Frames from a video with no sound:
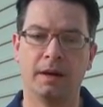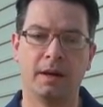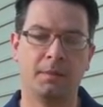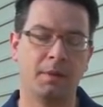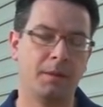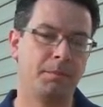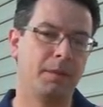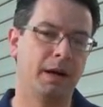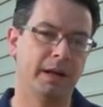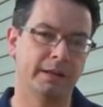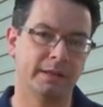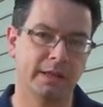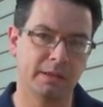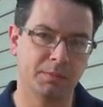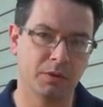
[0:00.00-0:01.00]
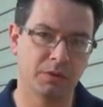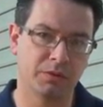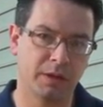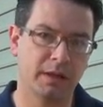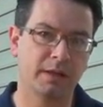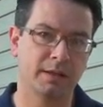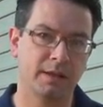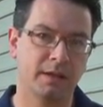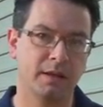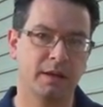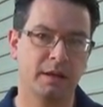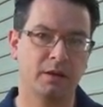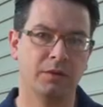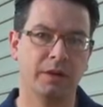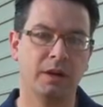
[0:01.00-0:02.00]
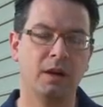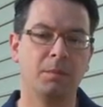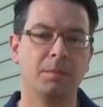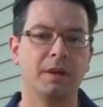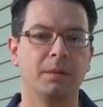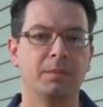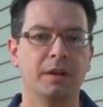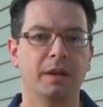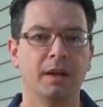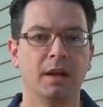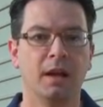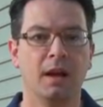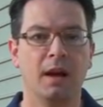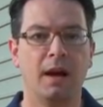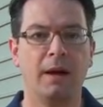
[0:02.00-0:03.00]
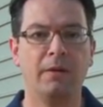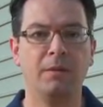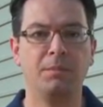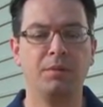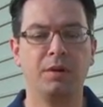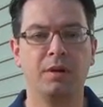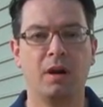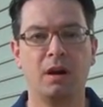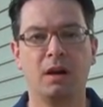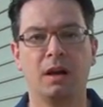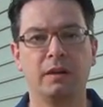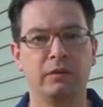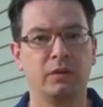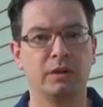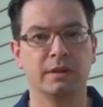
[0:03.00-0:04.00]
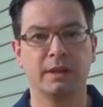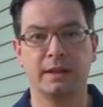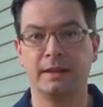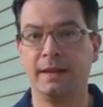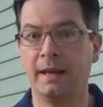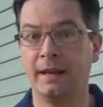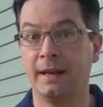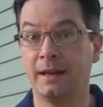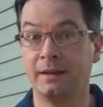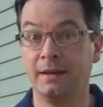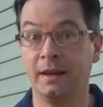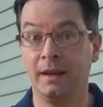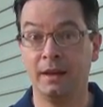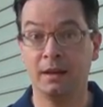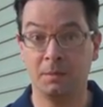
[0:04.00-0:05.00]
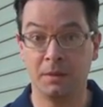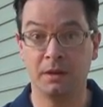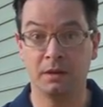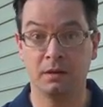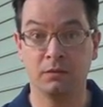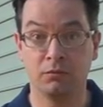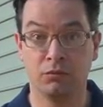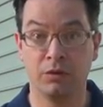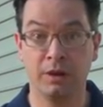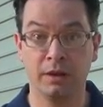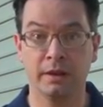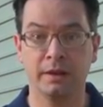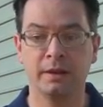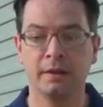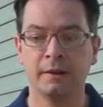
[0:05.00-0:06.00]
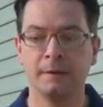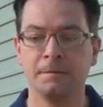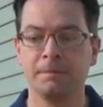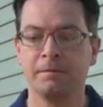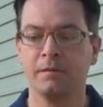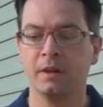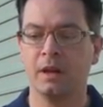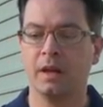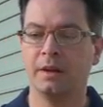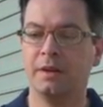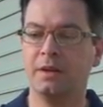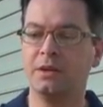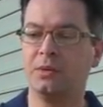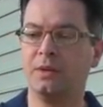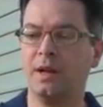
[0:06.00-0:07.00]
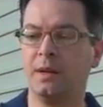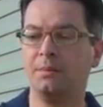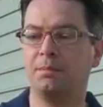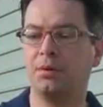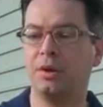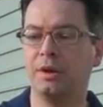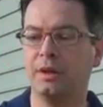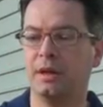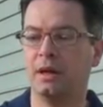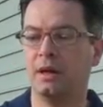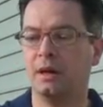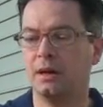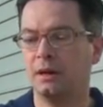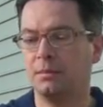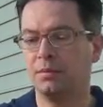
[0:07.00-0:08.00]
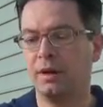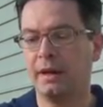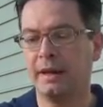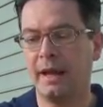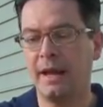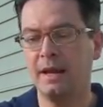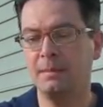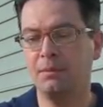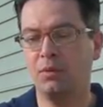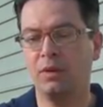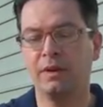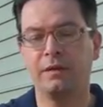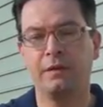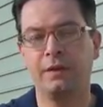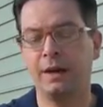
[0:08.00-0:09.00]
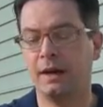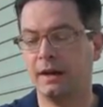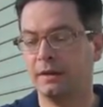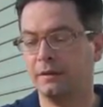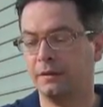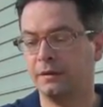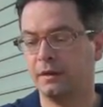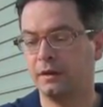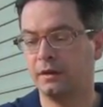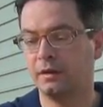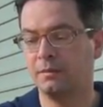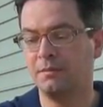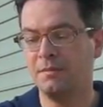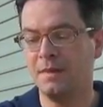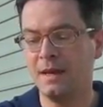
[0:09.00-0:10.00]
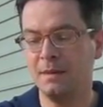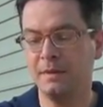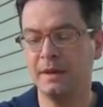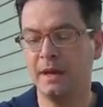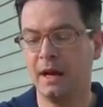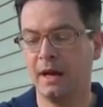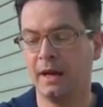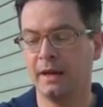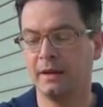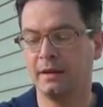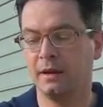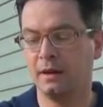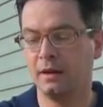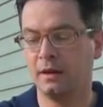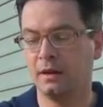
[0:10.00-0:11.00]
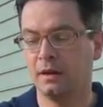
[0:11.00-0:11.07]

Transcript: and I'm biased, I suppose, right, because I own the company, but I would put our olive oils like 10 out of 10, I mean, really. And this one I'd put probably an 8.5 to maybe 9.